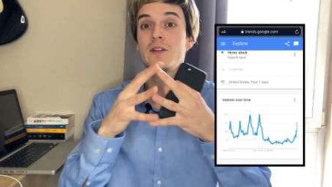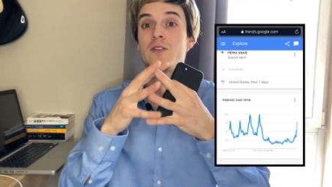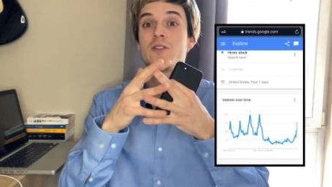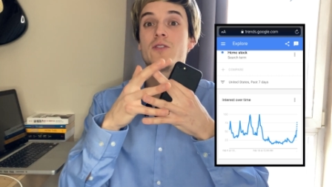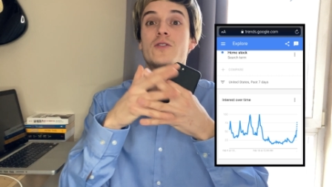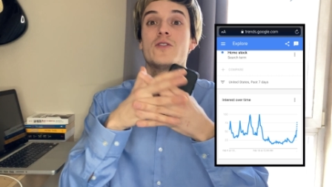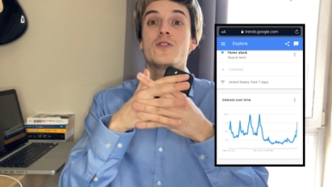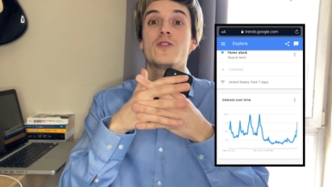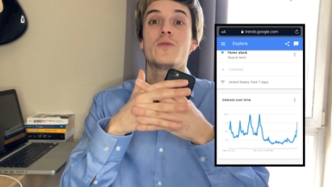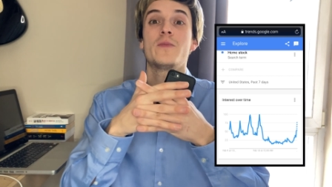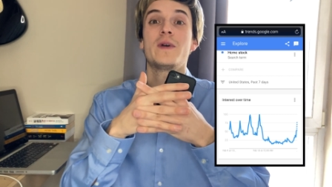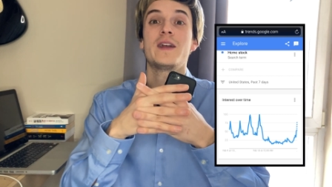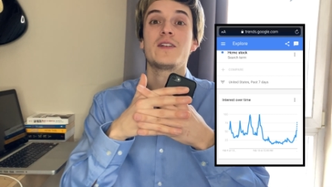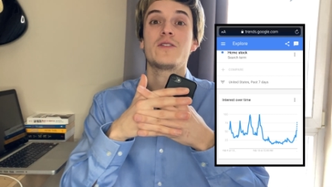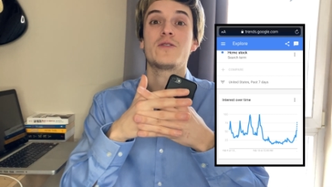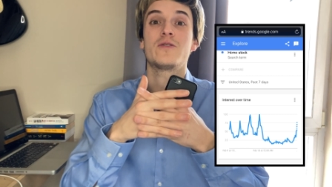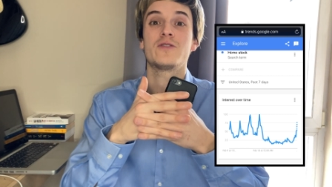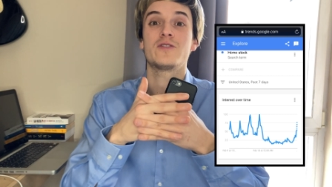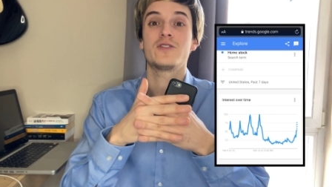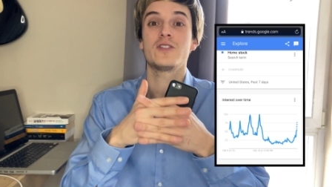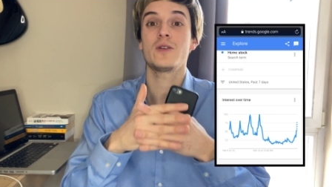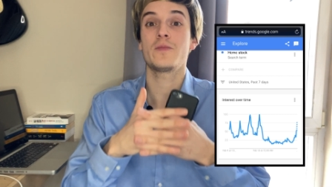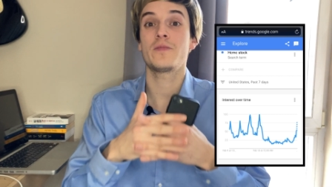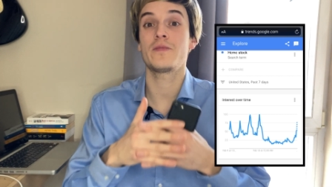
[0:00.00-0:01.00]
the demand
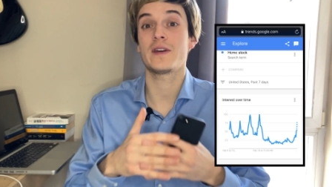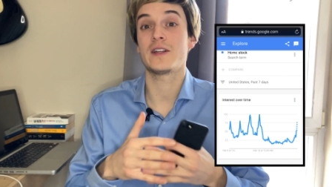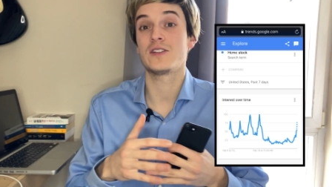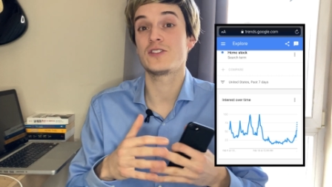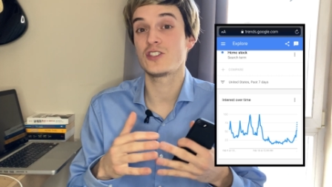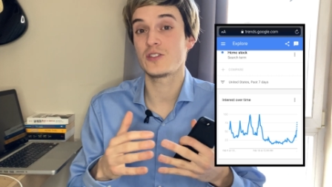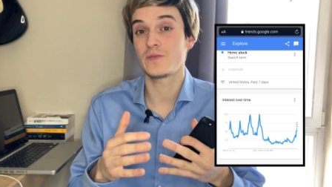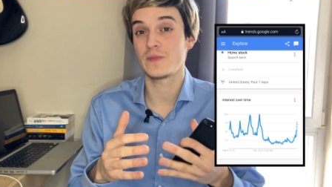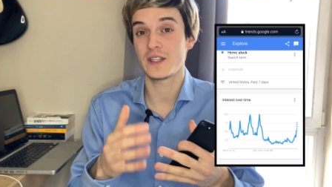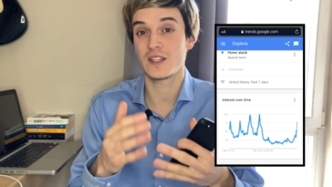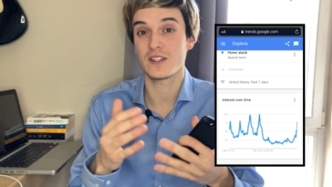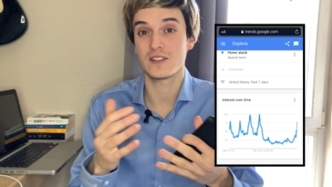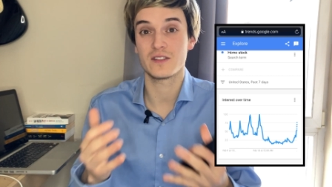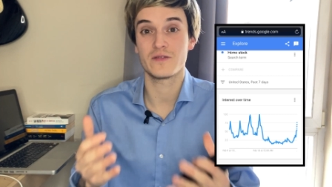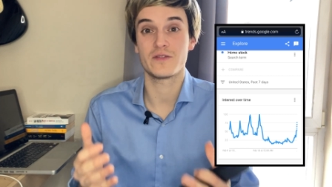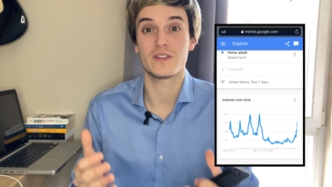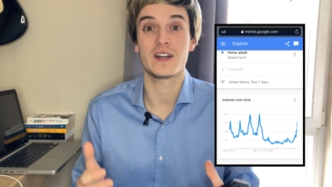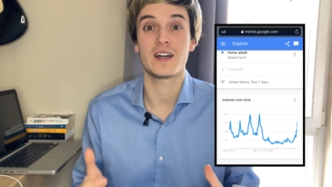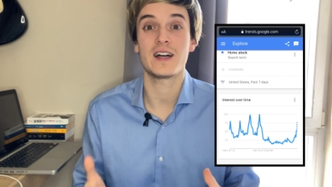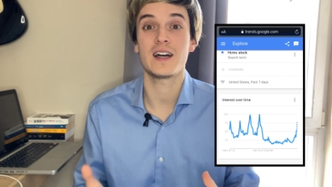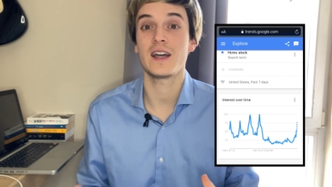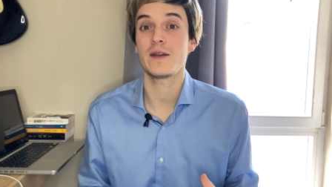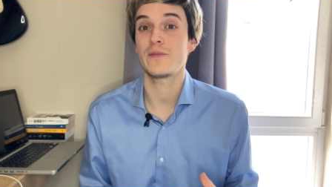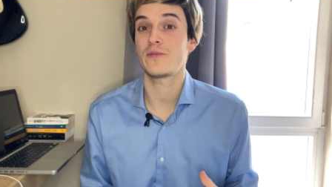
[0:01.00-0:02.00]
goes up, and just because of the
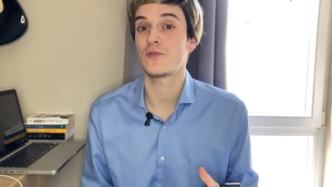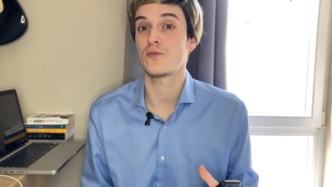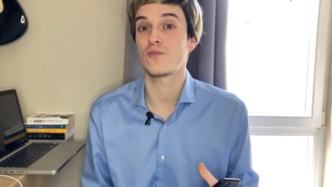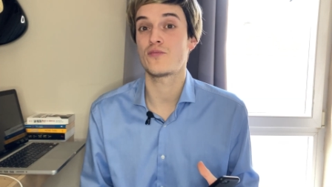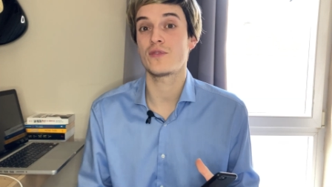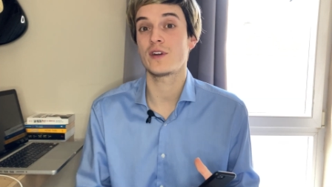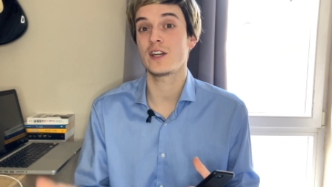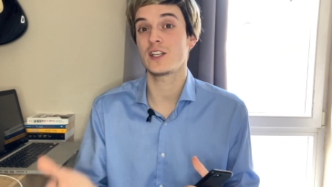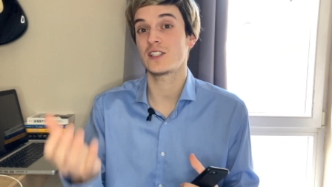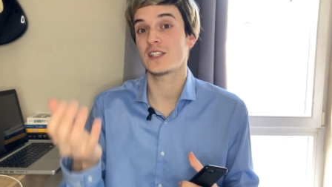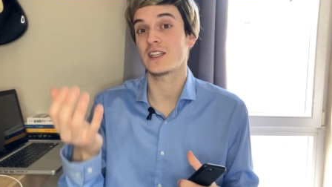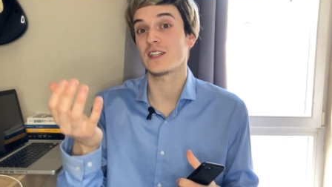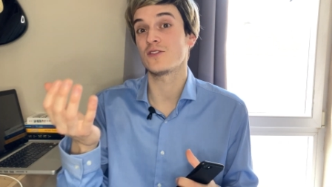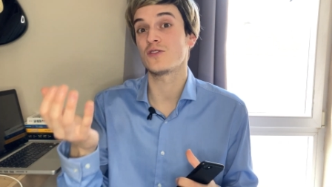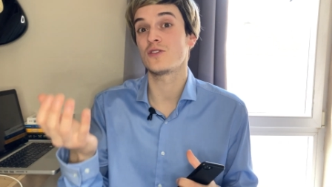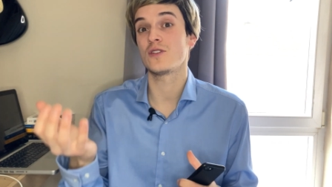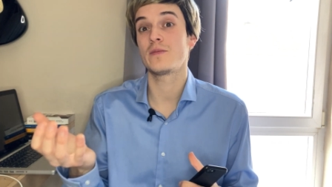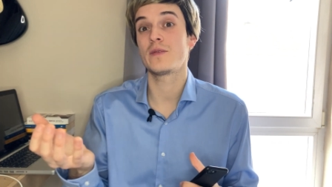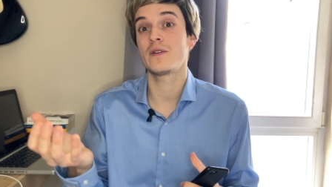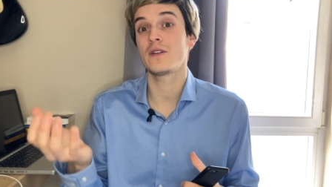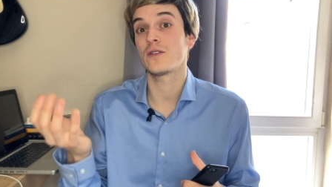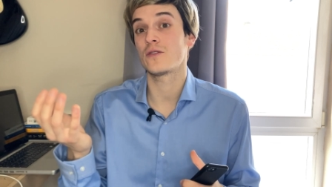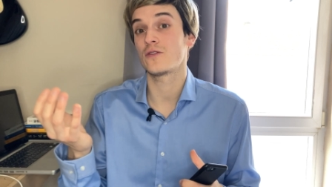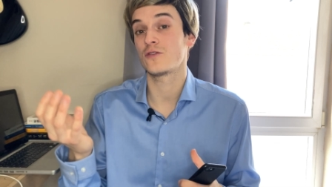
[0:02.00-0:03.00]
hype, the price can
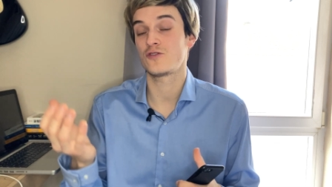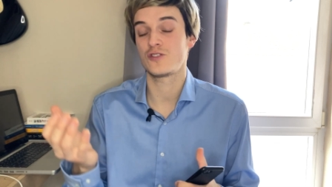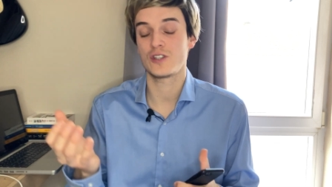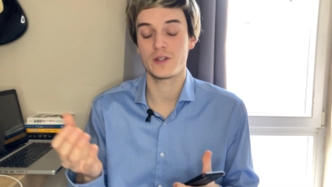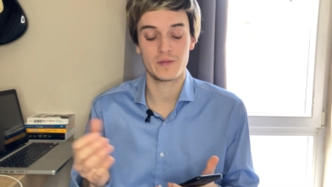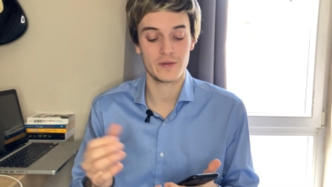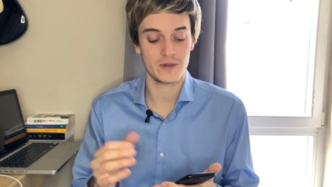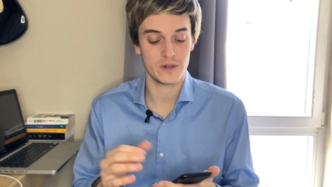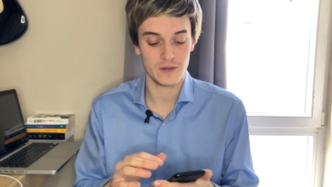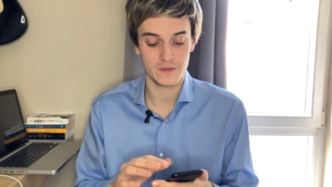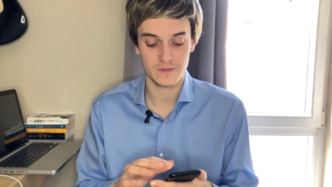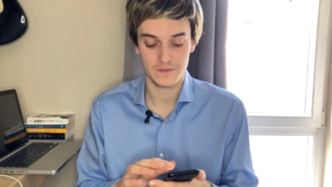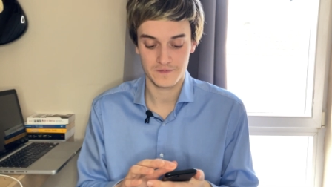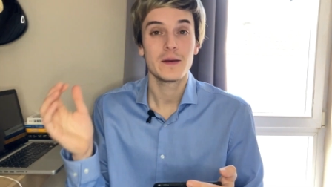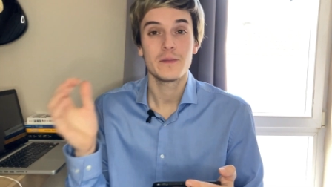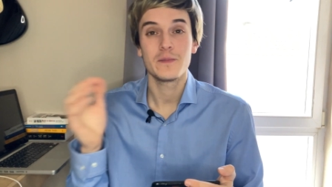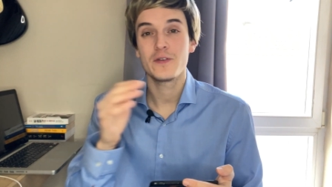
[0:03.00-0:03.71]
double or triple.